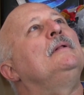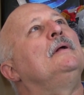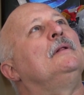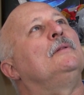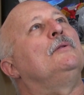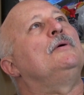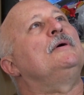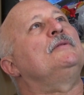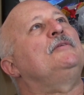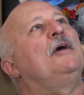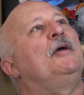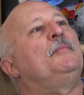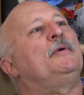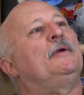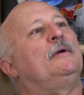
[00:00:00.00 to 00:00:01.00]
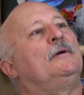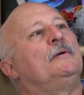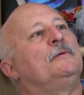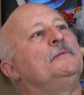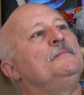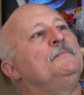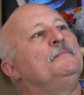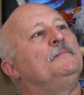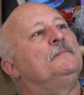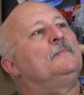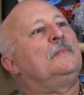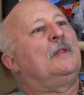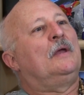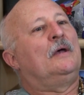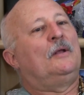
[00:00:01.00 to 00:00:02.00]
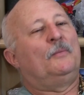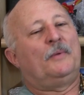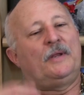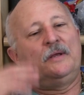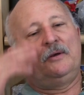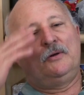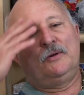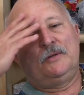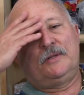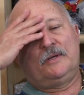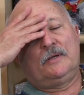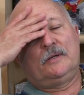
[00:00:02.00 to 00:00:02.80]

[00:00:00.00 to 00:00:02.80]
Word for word: A long time ago, uh, when I heard